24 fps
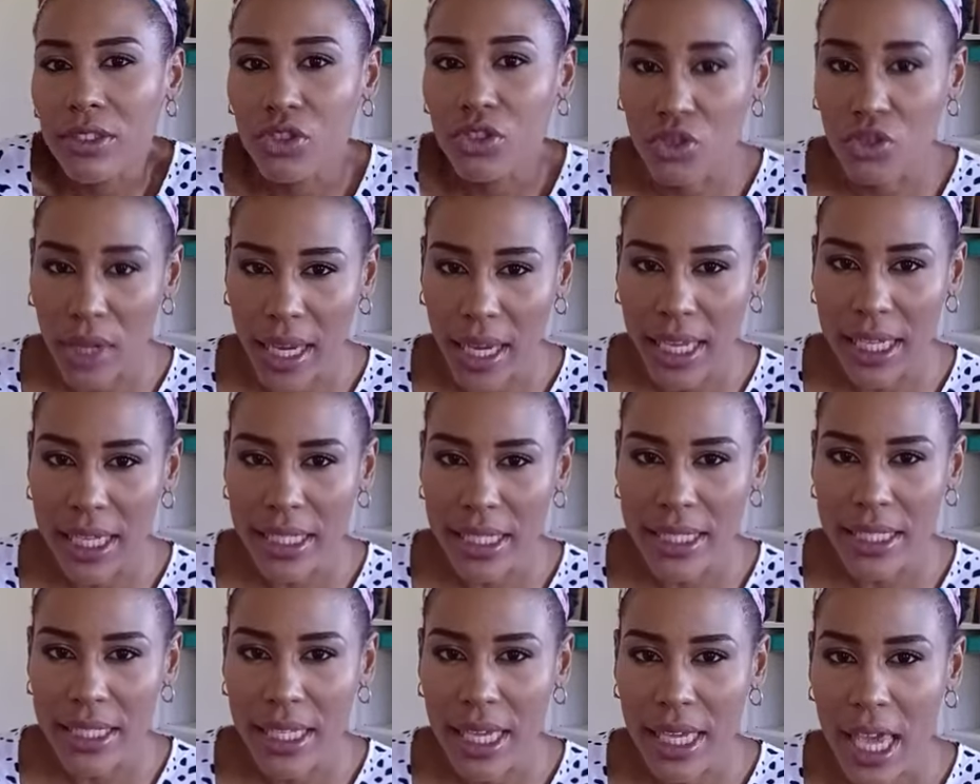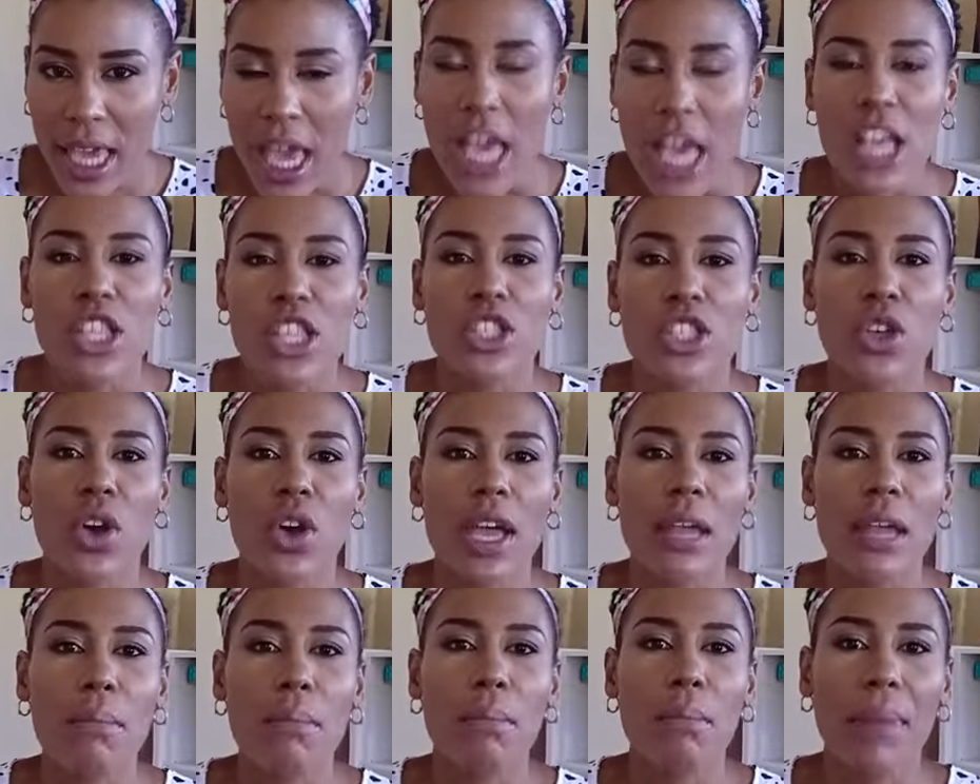right? So
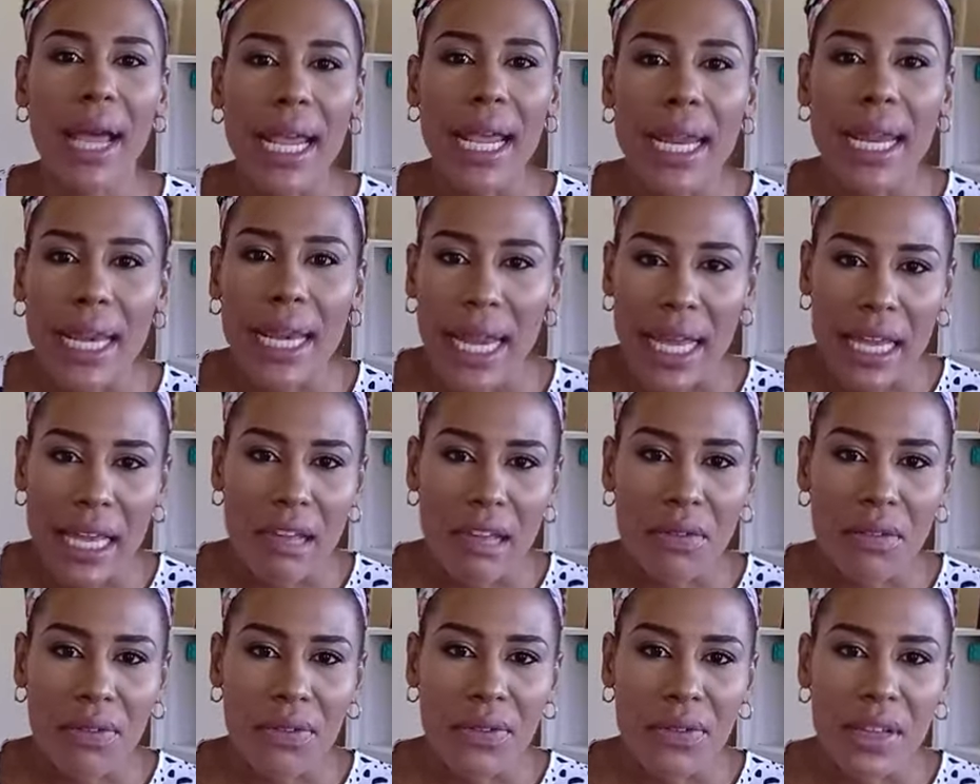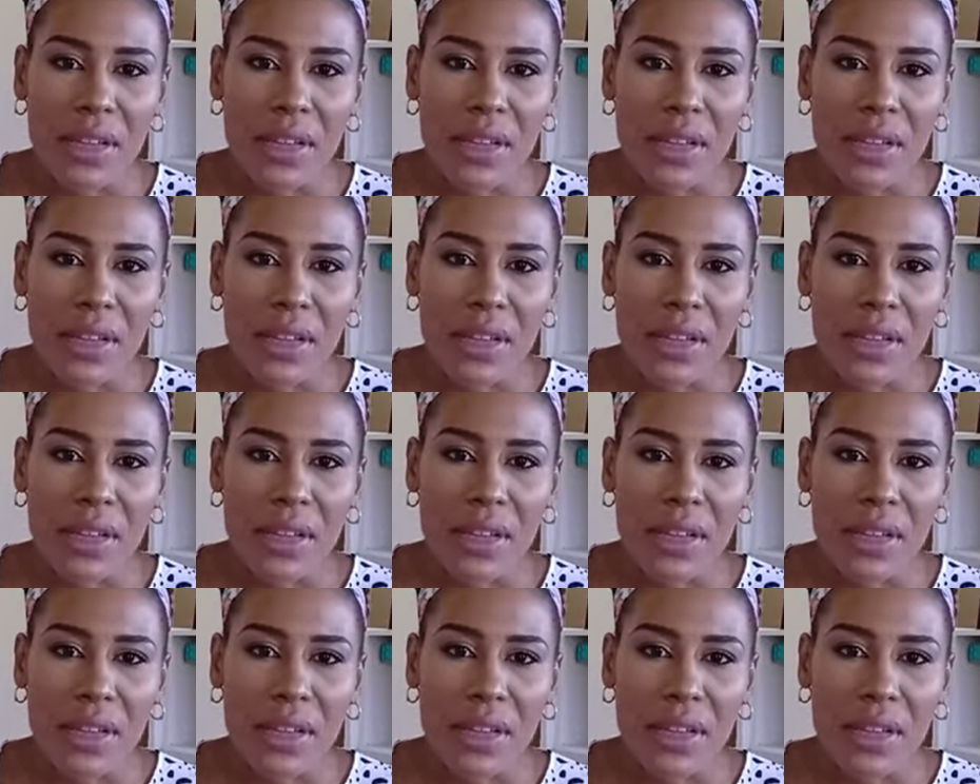in my life,